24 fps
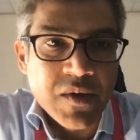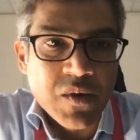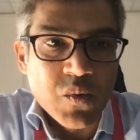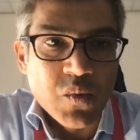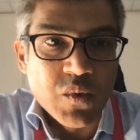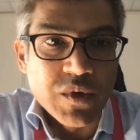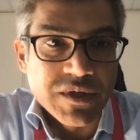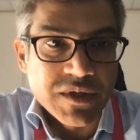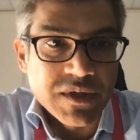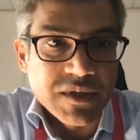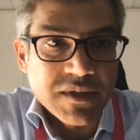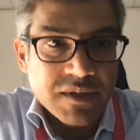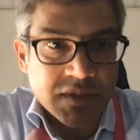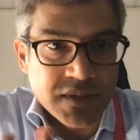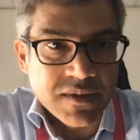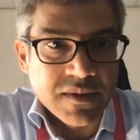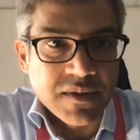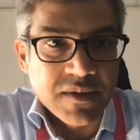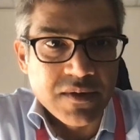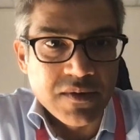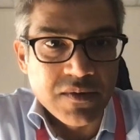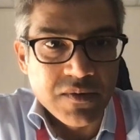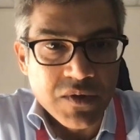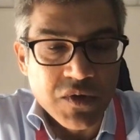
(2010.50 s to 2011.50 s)
which is,
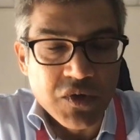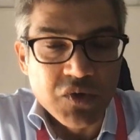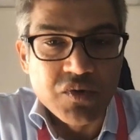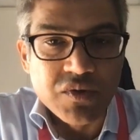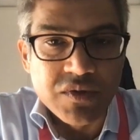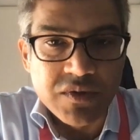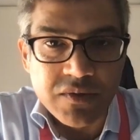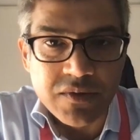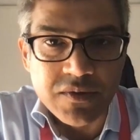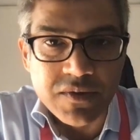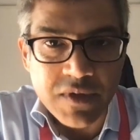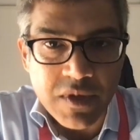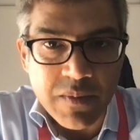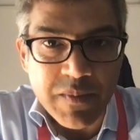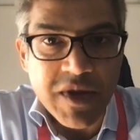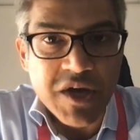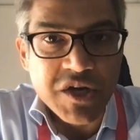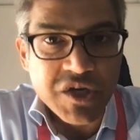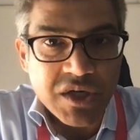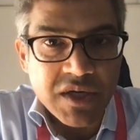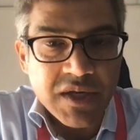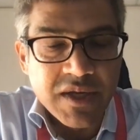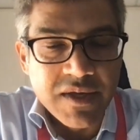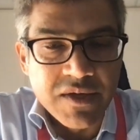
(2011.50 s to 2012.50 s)
you know,
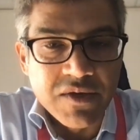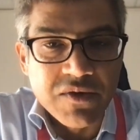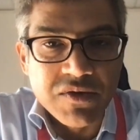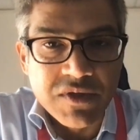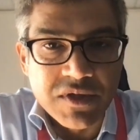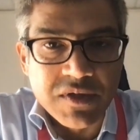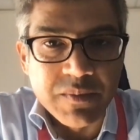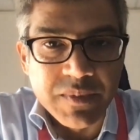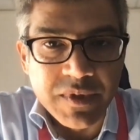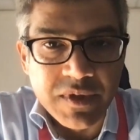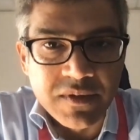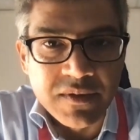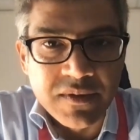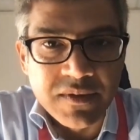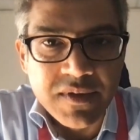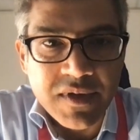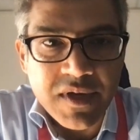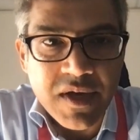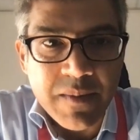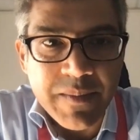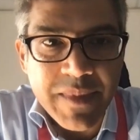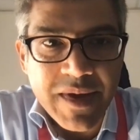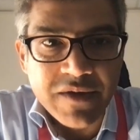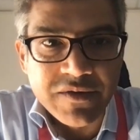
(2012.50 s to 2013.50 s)
commercially usable
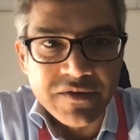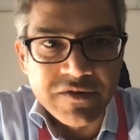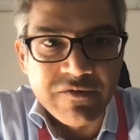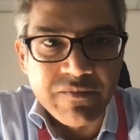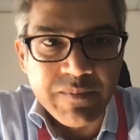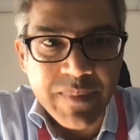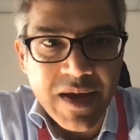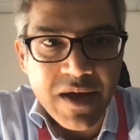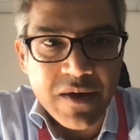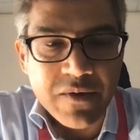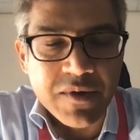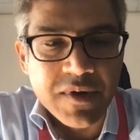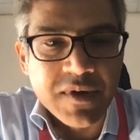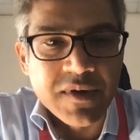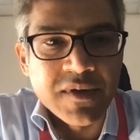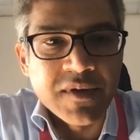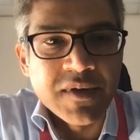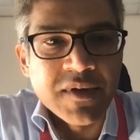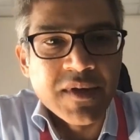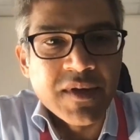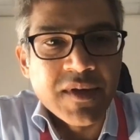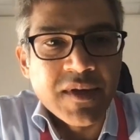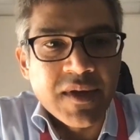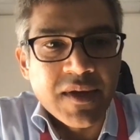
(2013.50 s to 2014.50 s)
amount of power
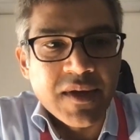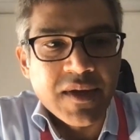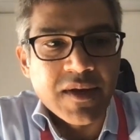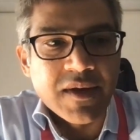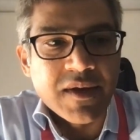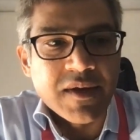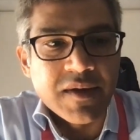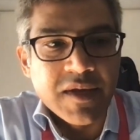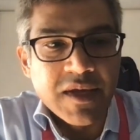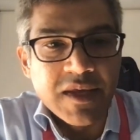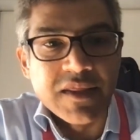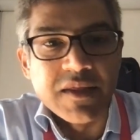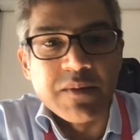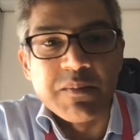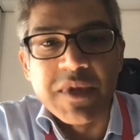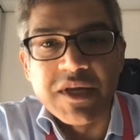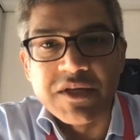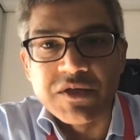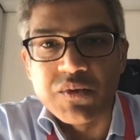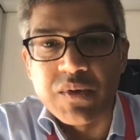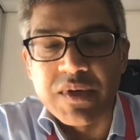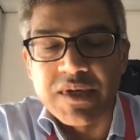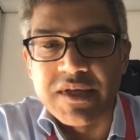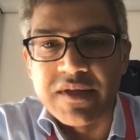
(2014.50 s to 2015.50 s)
in the
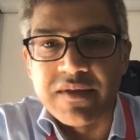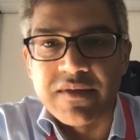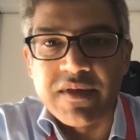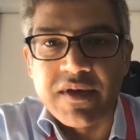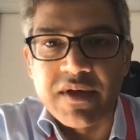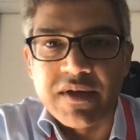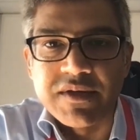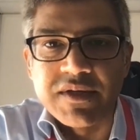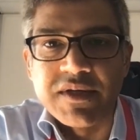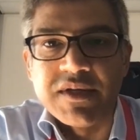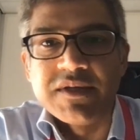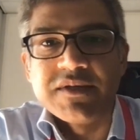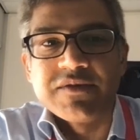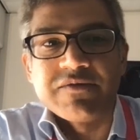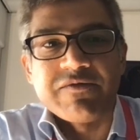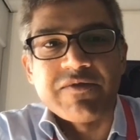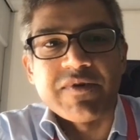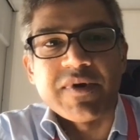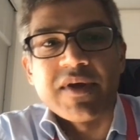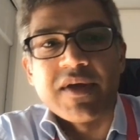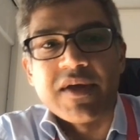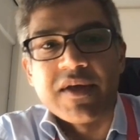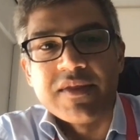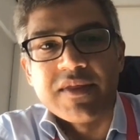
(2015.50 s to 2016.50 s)
mid-2030s,
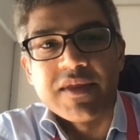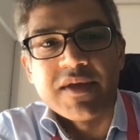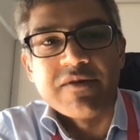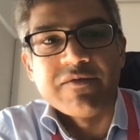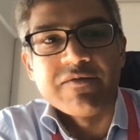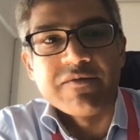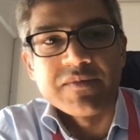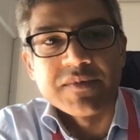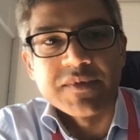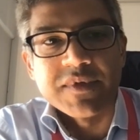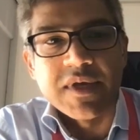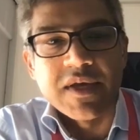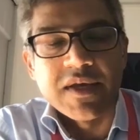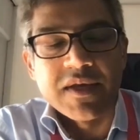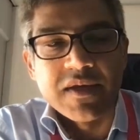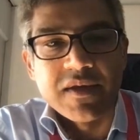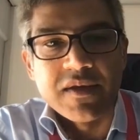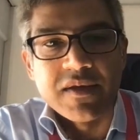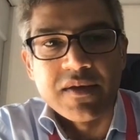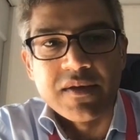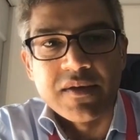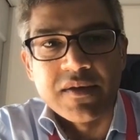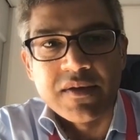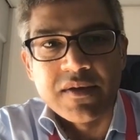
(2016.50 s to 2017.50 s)
and then
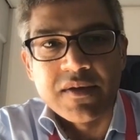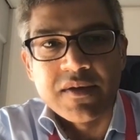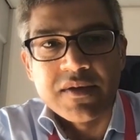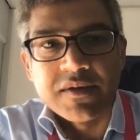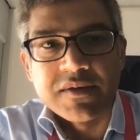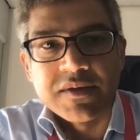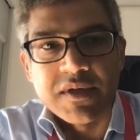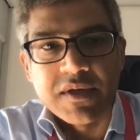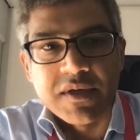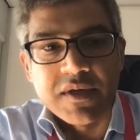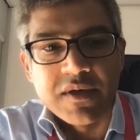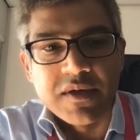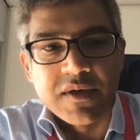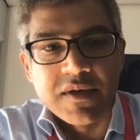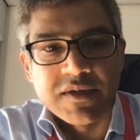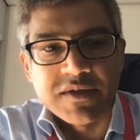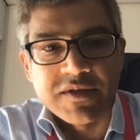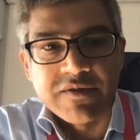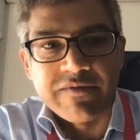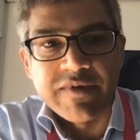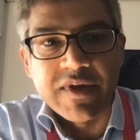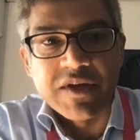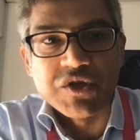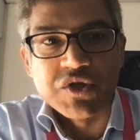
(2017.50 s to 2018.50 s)
taking
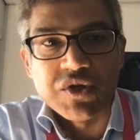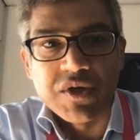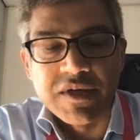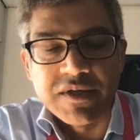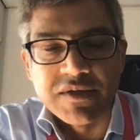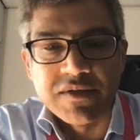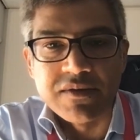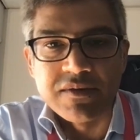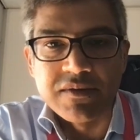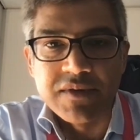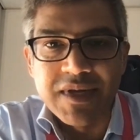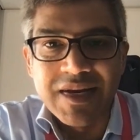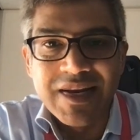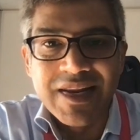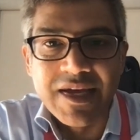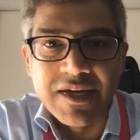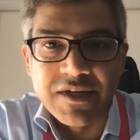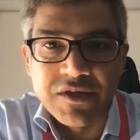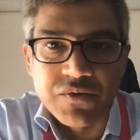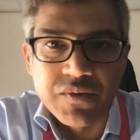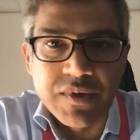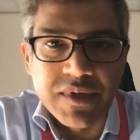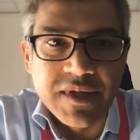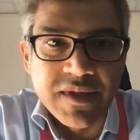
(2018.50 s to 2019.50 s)
us eventually to the
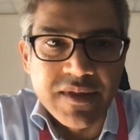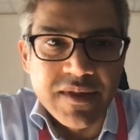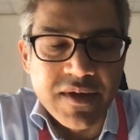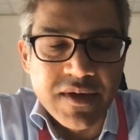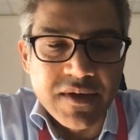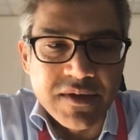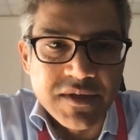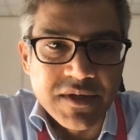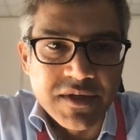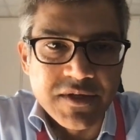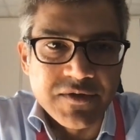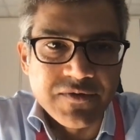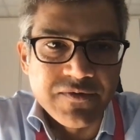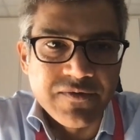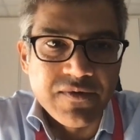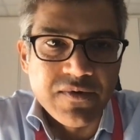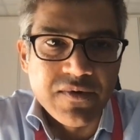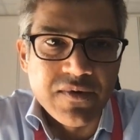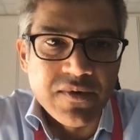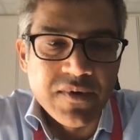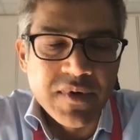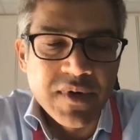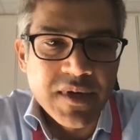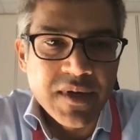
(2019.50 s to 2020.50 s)
late 2030s
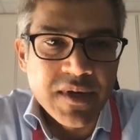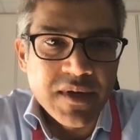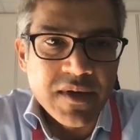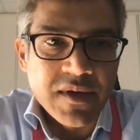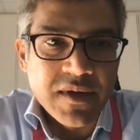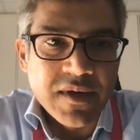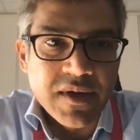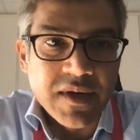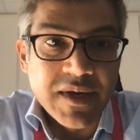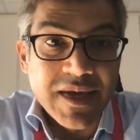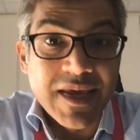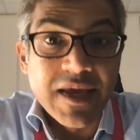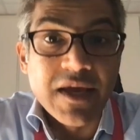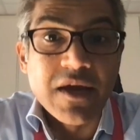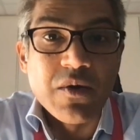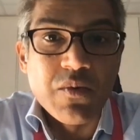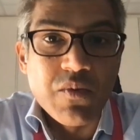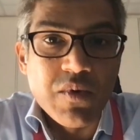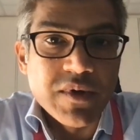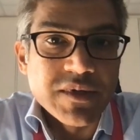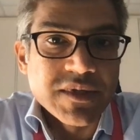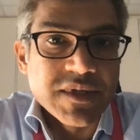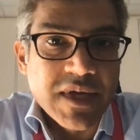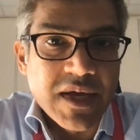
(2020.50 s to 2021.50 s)
for a
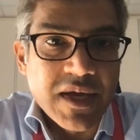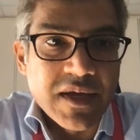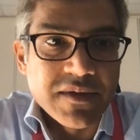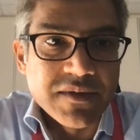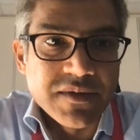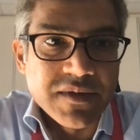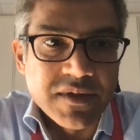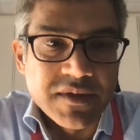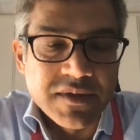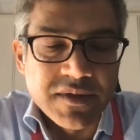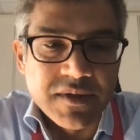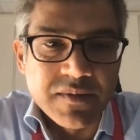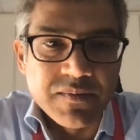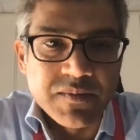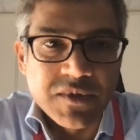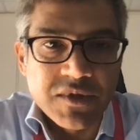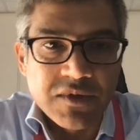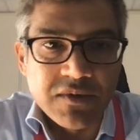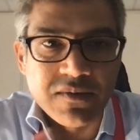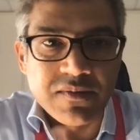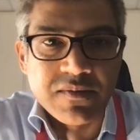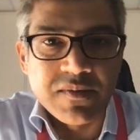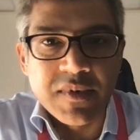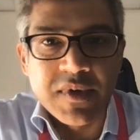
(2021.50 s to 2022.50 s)
gigawatt scale system.
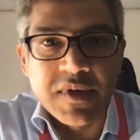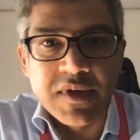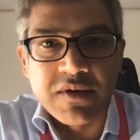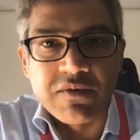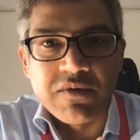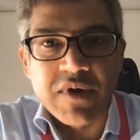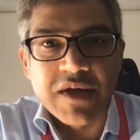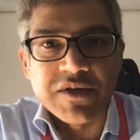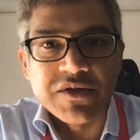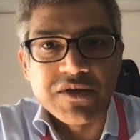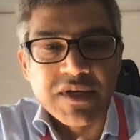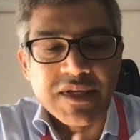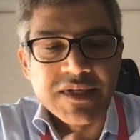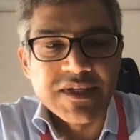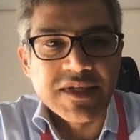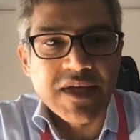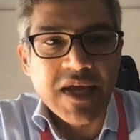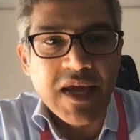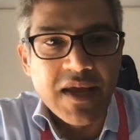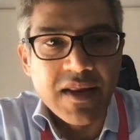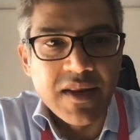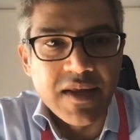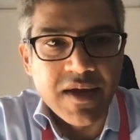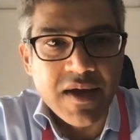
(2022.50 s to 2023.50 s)
So gradually
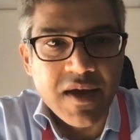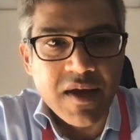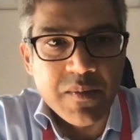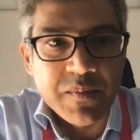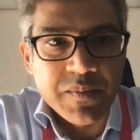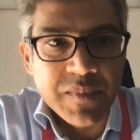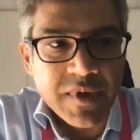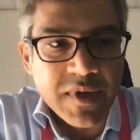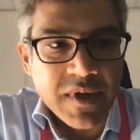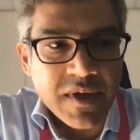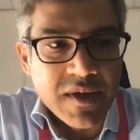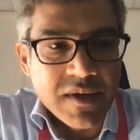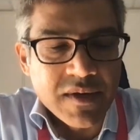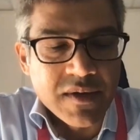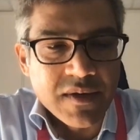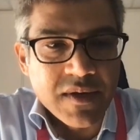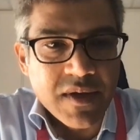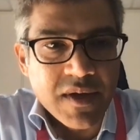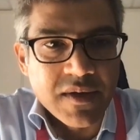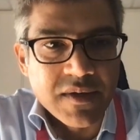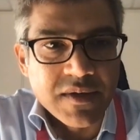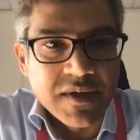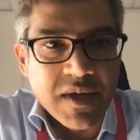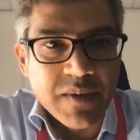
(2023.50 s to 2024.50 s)
scaling up and
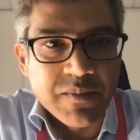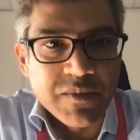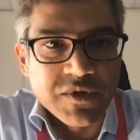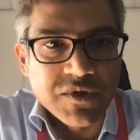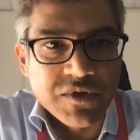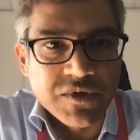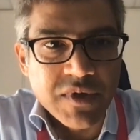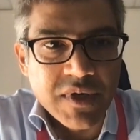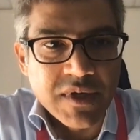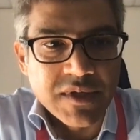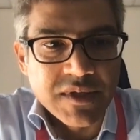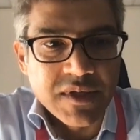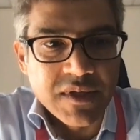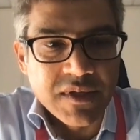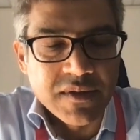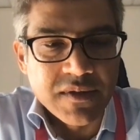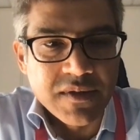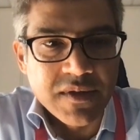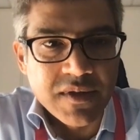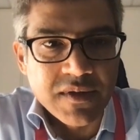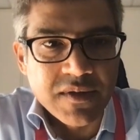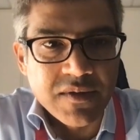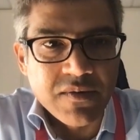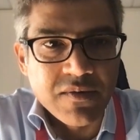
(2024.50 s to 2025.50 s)

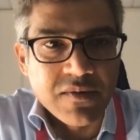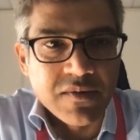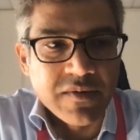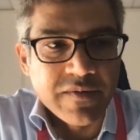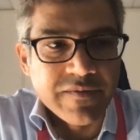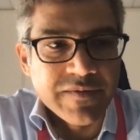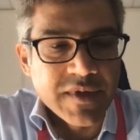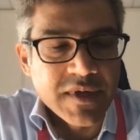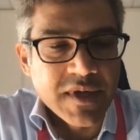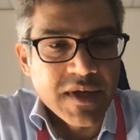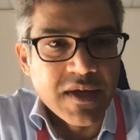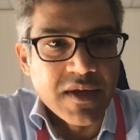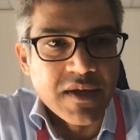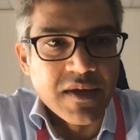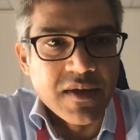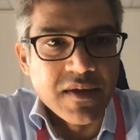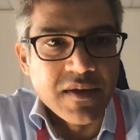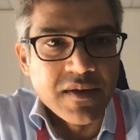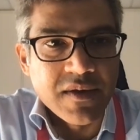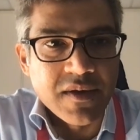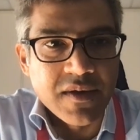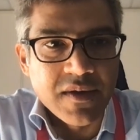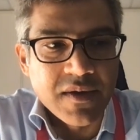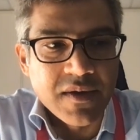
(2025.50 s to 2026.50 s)
demonstrating that all of the key